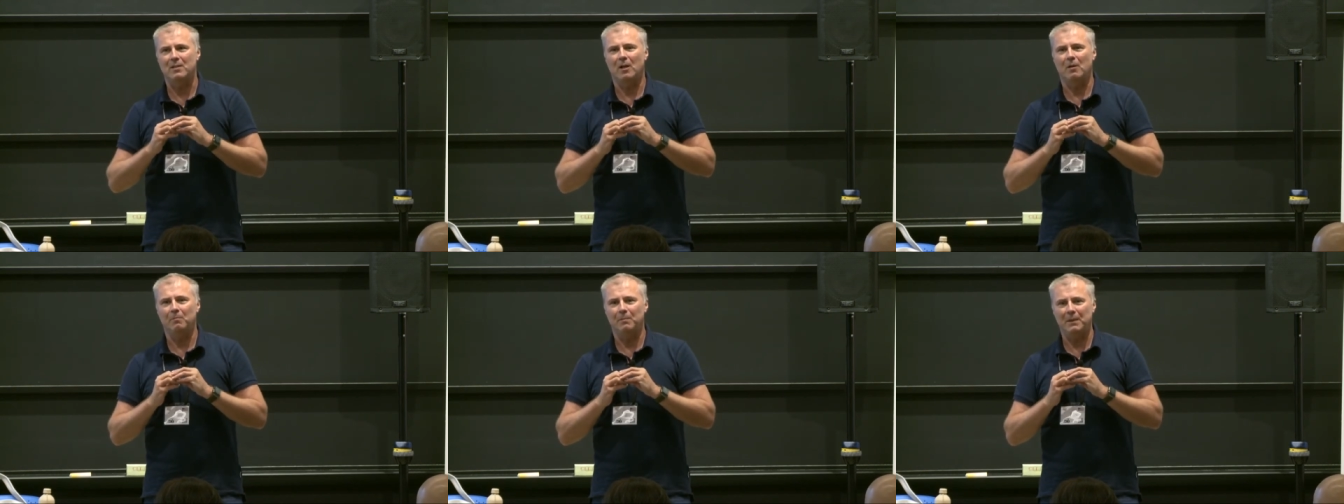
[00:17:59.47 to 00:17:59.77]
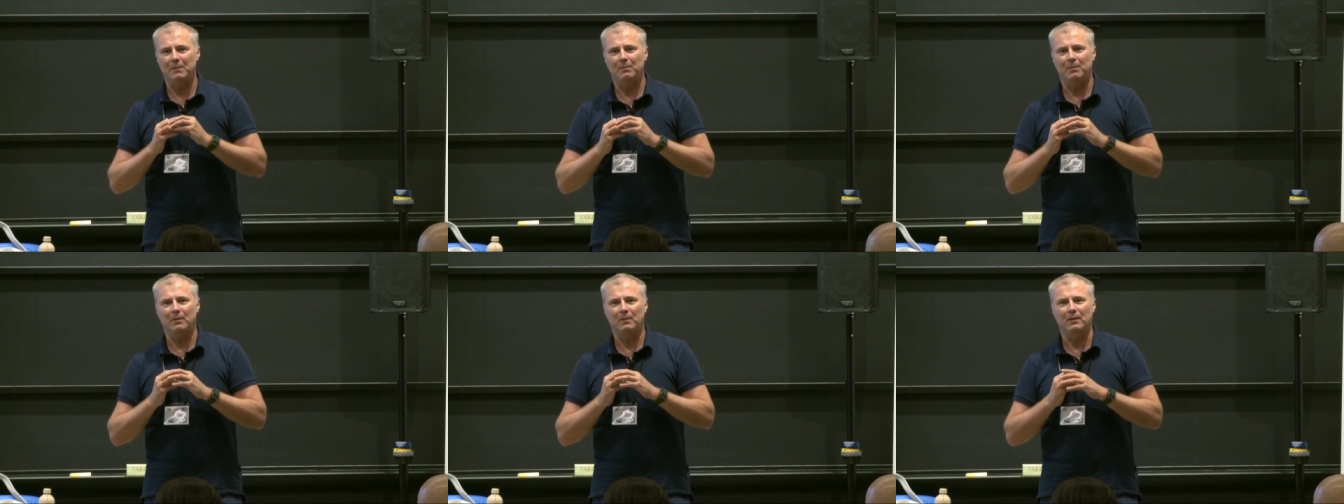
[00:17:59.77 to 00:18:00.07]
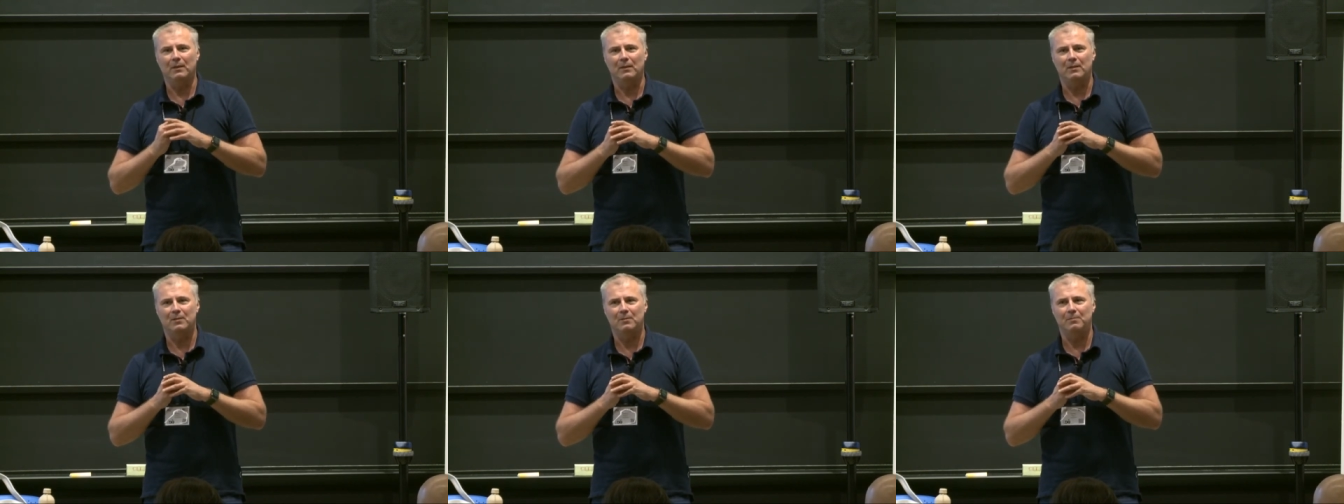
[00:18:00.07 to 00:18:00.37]
how people
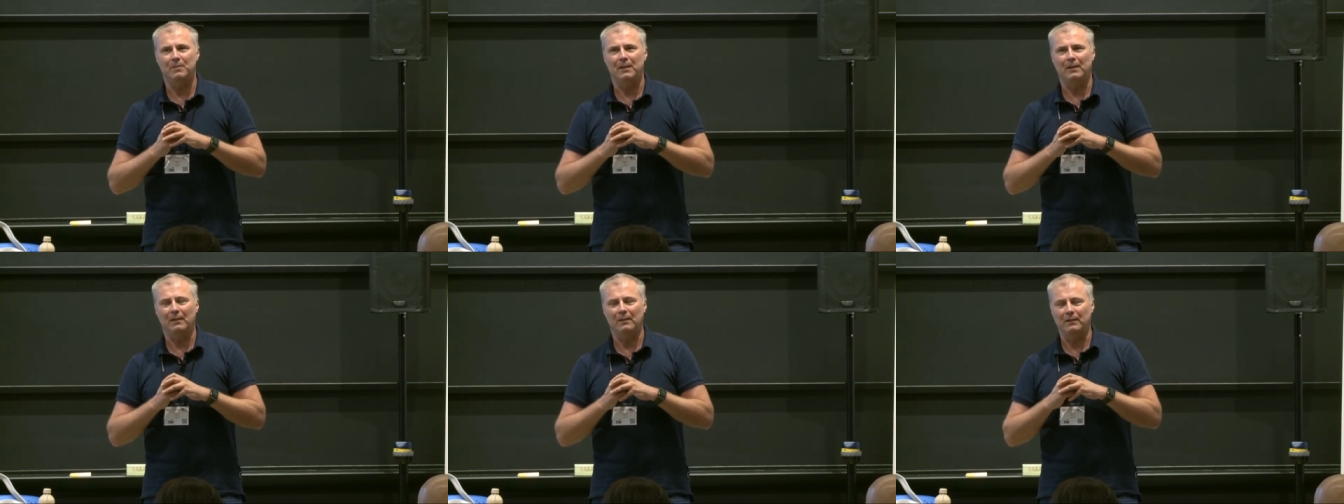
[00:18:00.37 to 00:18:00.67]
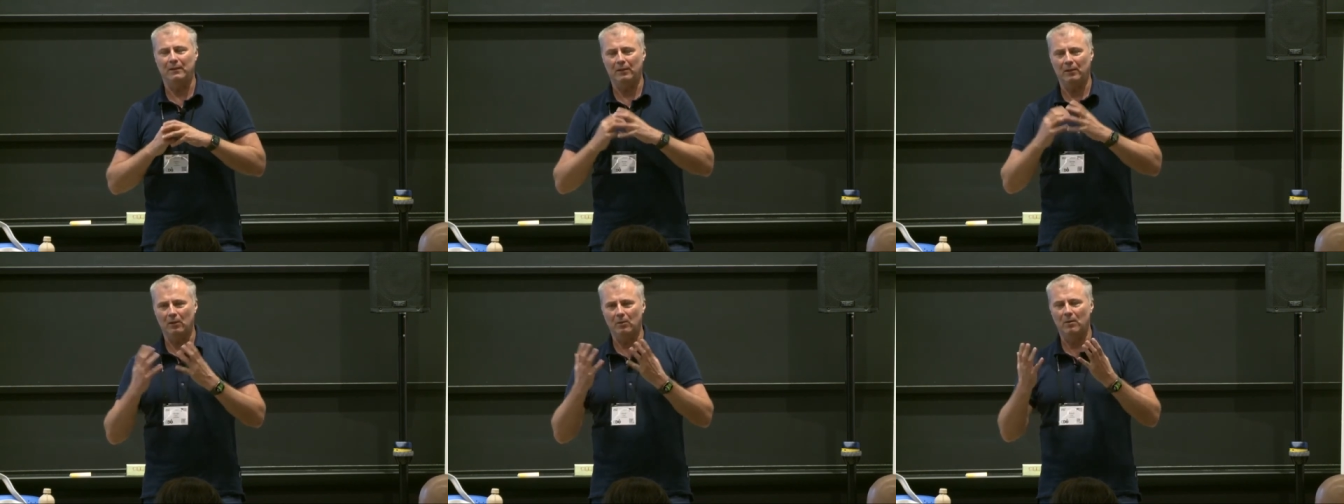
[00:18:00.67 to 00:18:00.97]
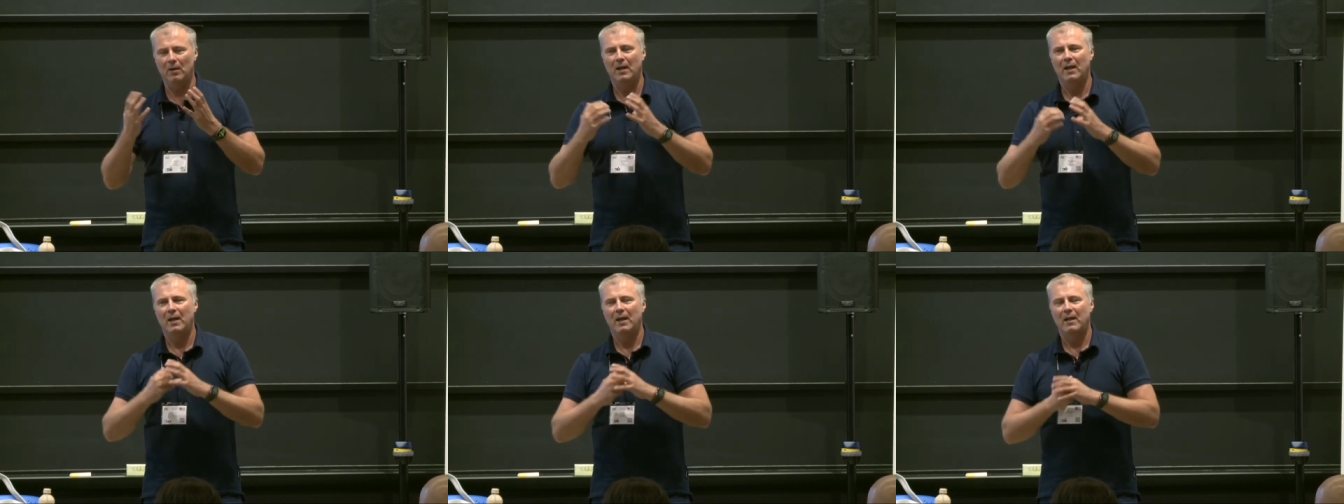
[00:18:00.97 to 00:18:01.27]

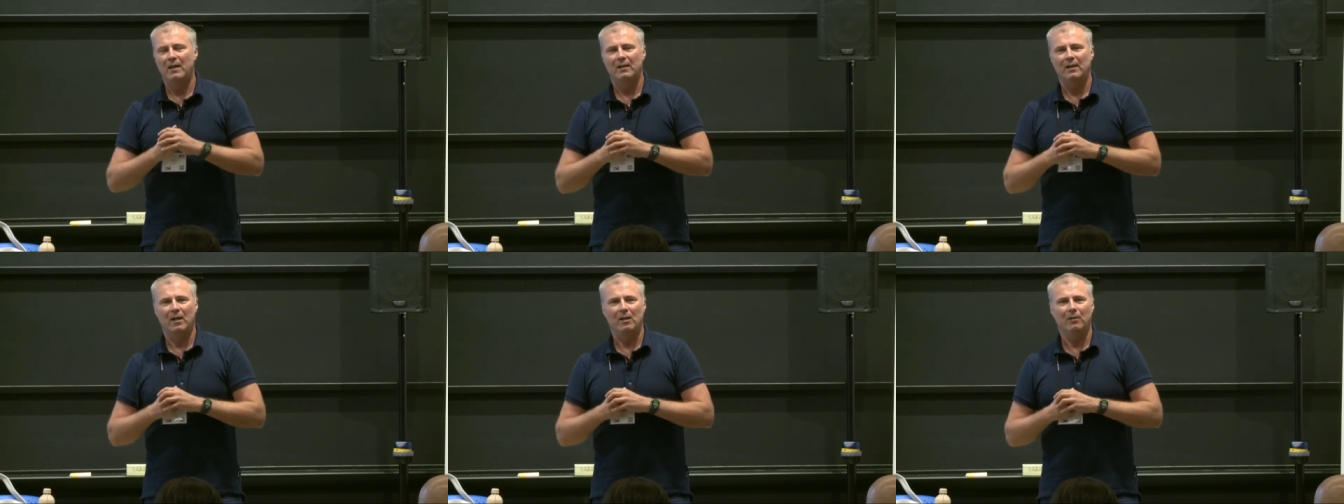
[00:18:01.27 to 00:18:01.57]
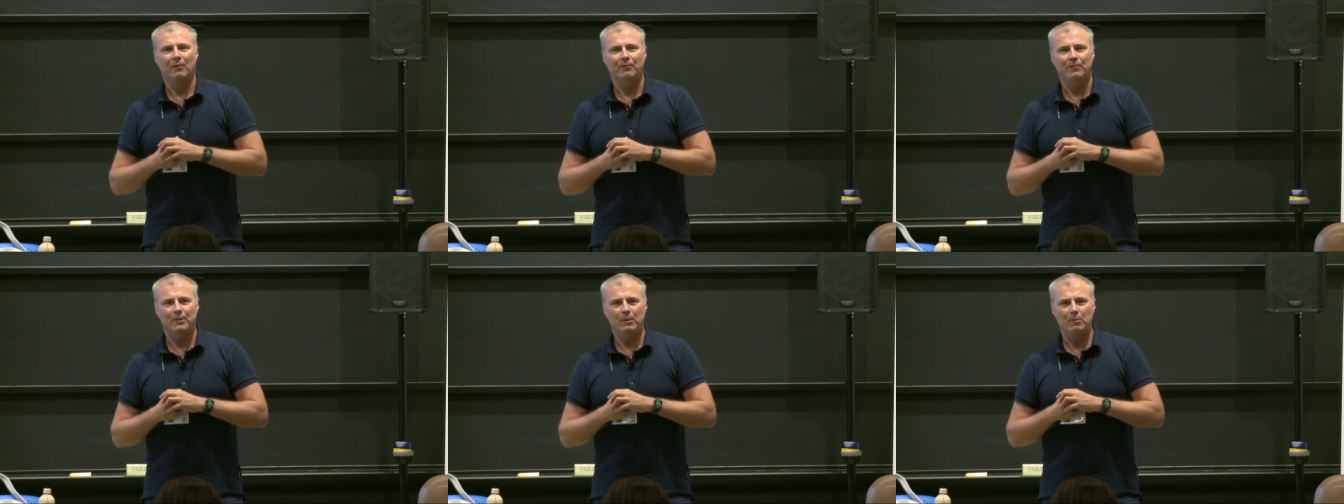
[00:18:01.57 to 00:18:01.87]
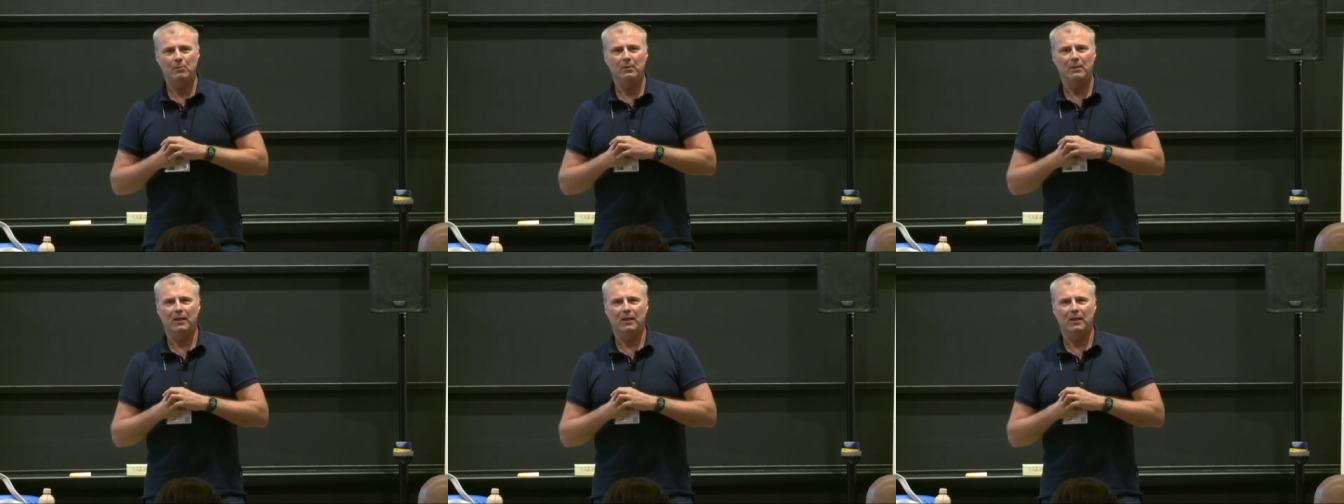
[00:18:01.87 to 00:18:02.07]
kind of view